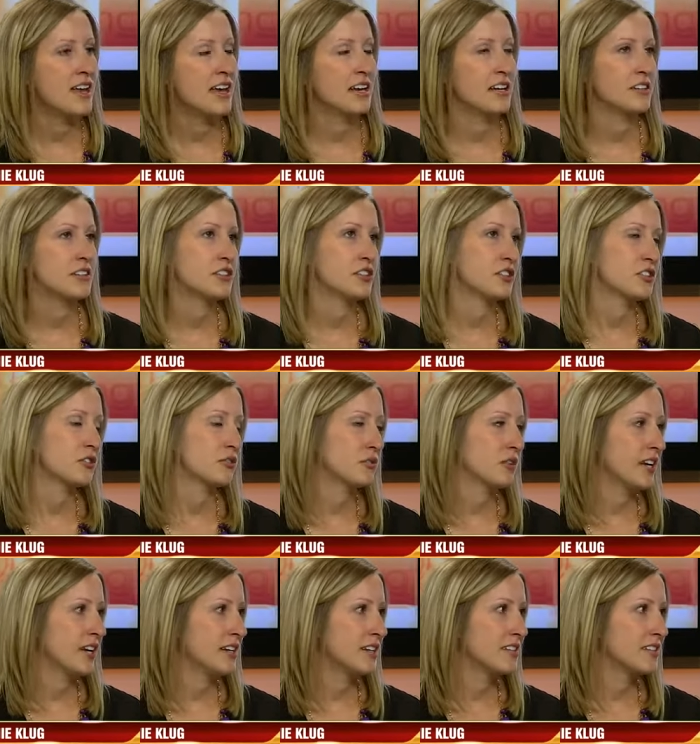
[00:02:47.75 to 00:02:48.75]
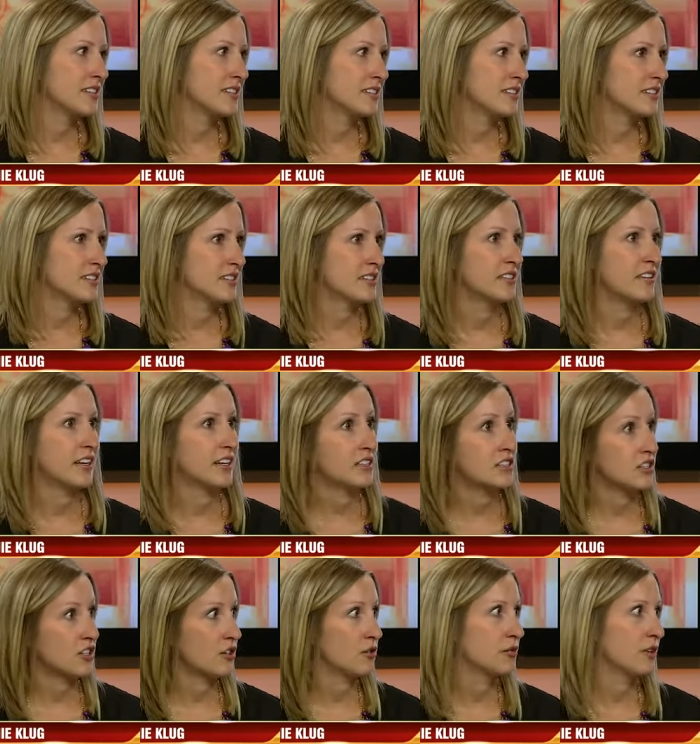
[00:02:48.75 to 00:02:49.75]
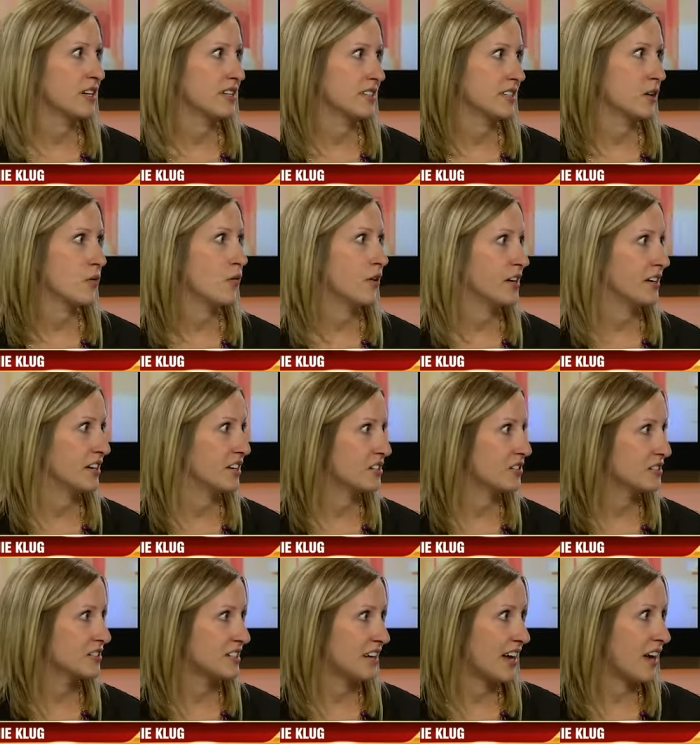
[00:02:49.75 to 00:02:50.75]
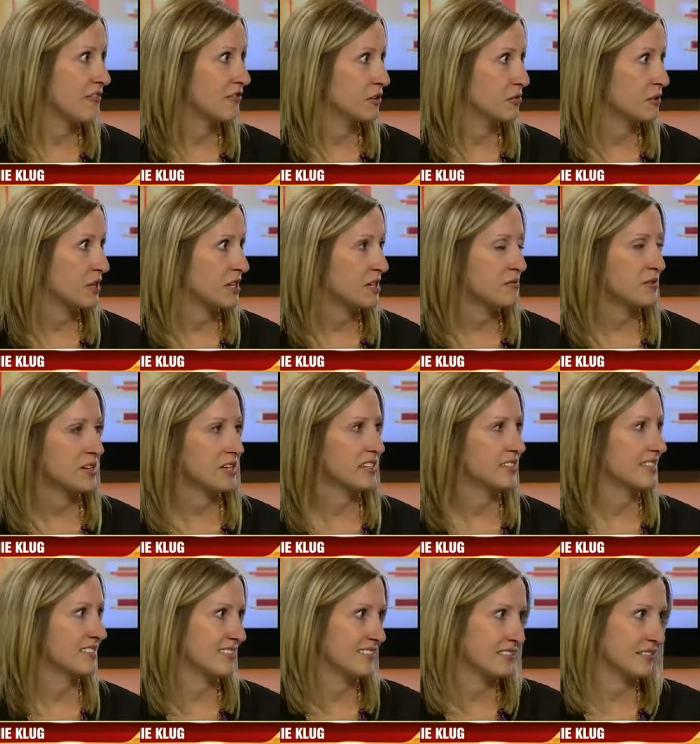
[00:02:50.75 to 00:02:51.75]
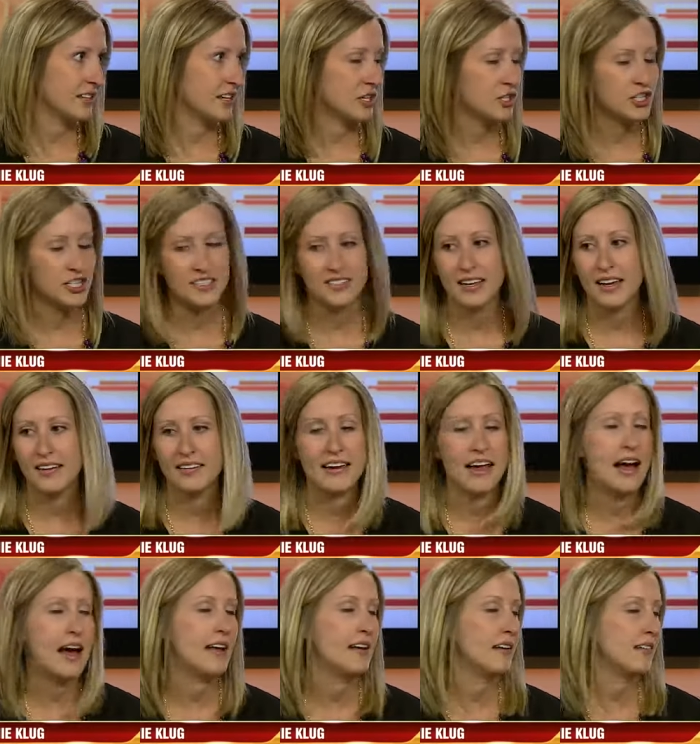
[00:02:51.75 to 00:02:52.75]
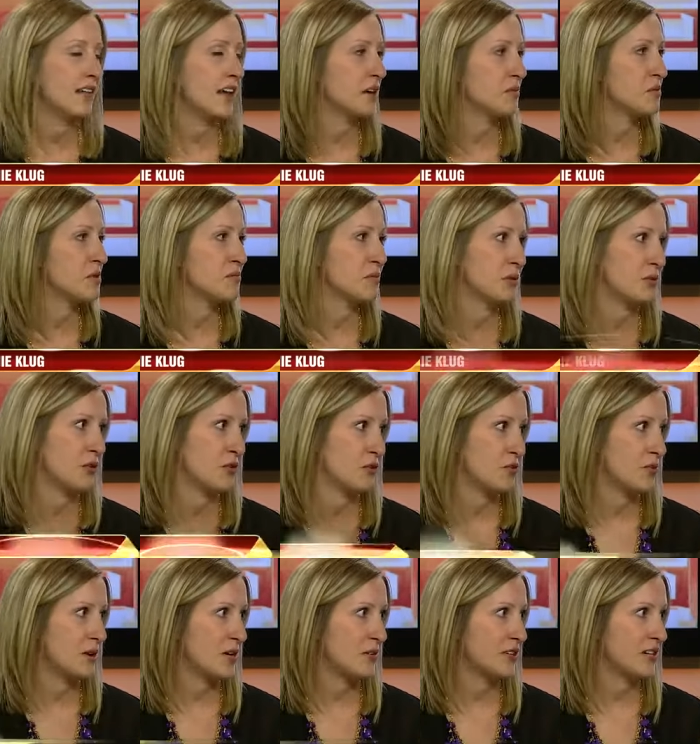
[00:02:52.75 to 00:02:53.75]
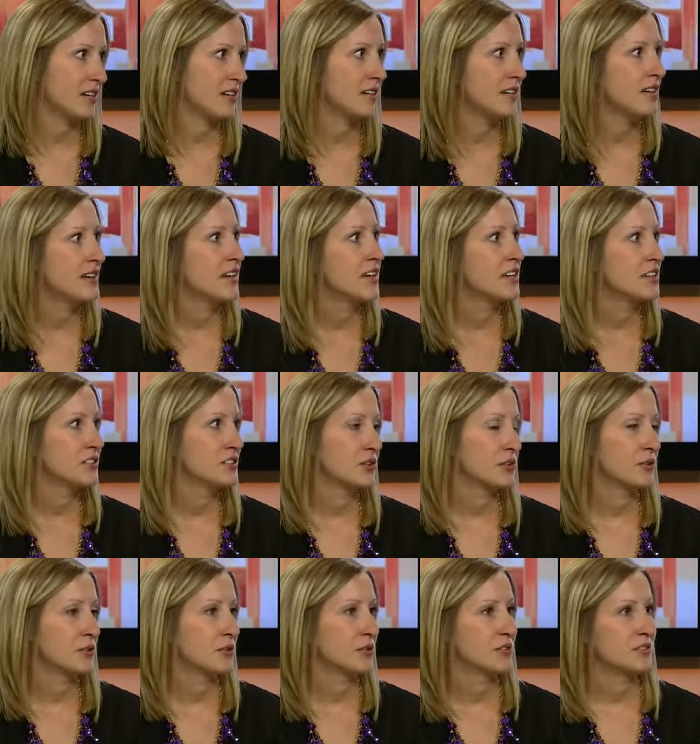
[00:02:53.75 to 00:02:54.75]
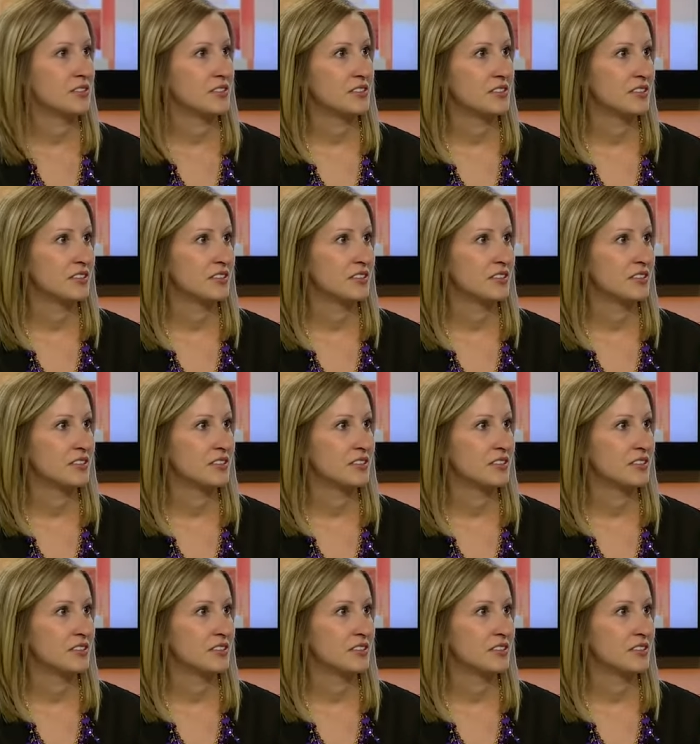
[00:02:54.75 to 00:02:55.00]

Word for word: and it's just great to like start raising awareness to everybody because, like she said, not a lot of people know about it. Mm-hmm. So